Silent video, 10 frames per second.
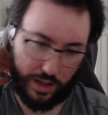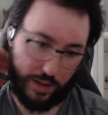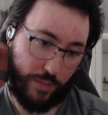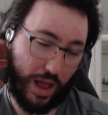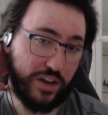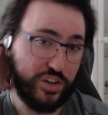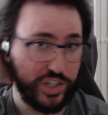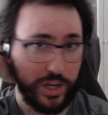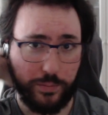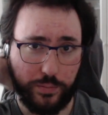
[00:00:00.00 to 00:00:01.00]
I
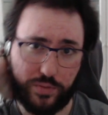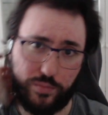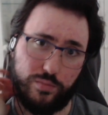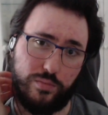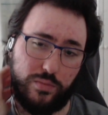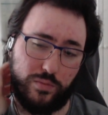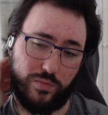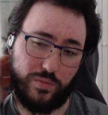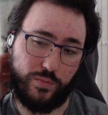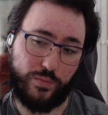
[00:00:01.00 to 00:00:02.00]
ship
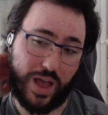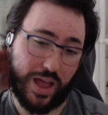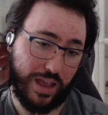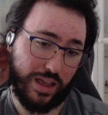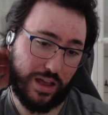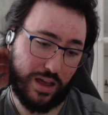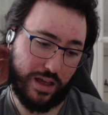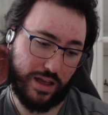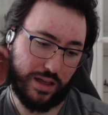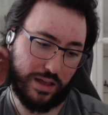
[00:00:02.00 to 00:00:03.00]
May
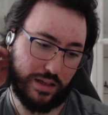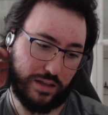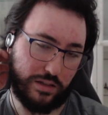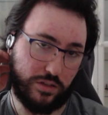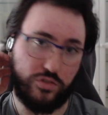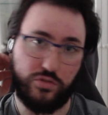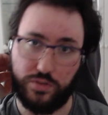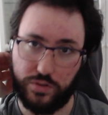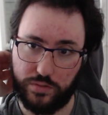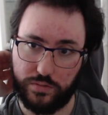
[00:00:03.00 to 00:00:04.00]
and
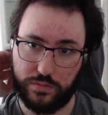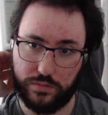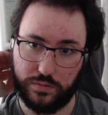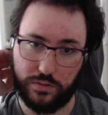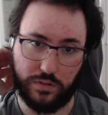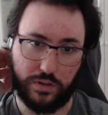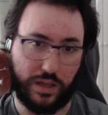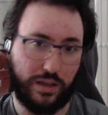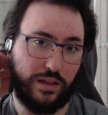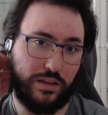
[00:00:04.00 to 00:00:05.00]
Drew,
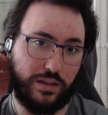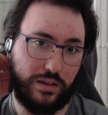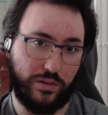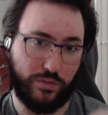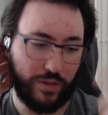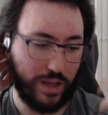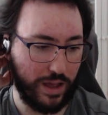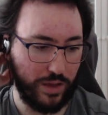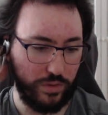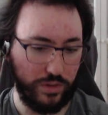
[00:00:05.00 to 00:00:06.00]
the guy
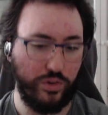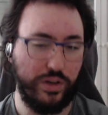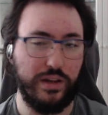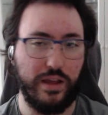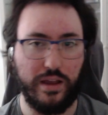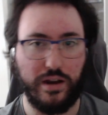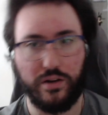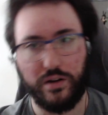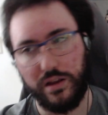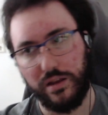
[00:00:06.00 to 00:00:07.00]
with green
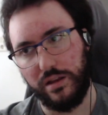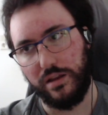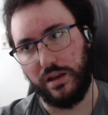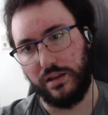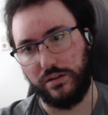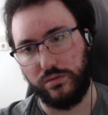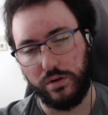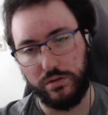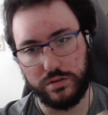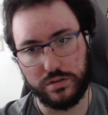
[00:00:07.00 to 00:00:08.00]
hair and a
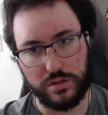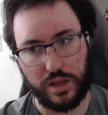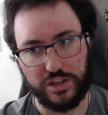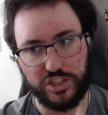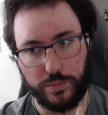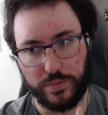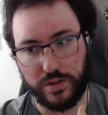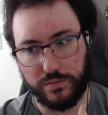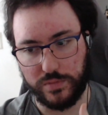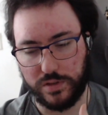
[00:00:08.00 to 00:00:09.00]
rose. I ship
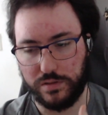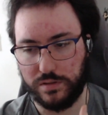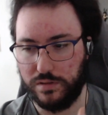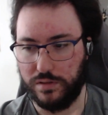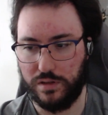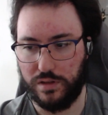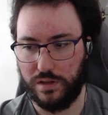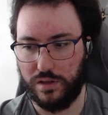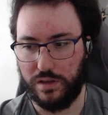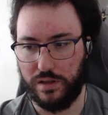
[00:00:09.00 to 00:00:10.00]
them.
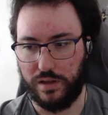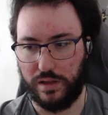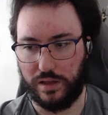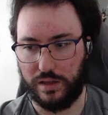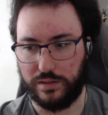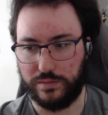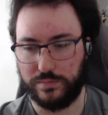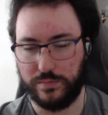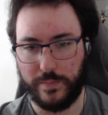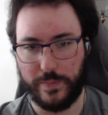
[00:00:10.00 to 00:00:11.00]
The
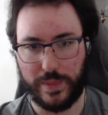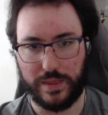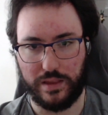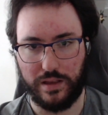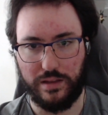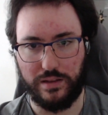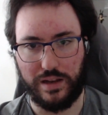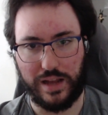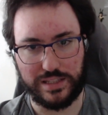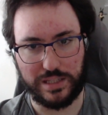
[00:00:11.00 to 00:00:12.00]

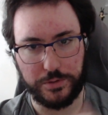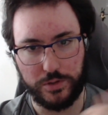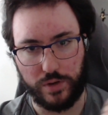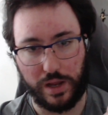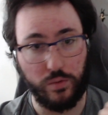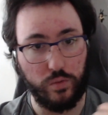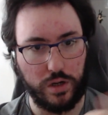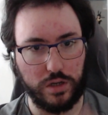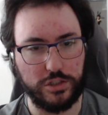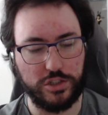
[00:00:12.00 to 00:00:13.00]
last episode I
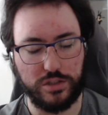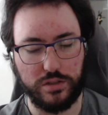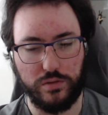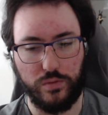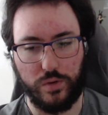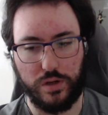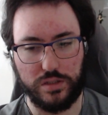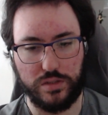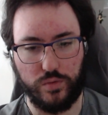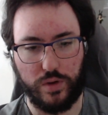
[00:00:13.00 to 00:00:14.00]
watched
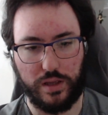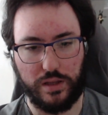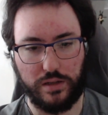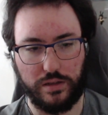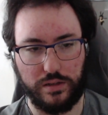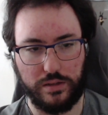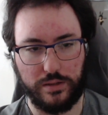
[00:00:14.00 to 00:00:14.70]
was when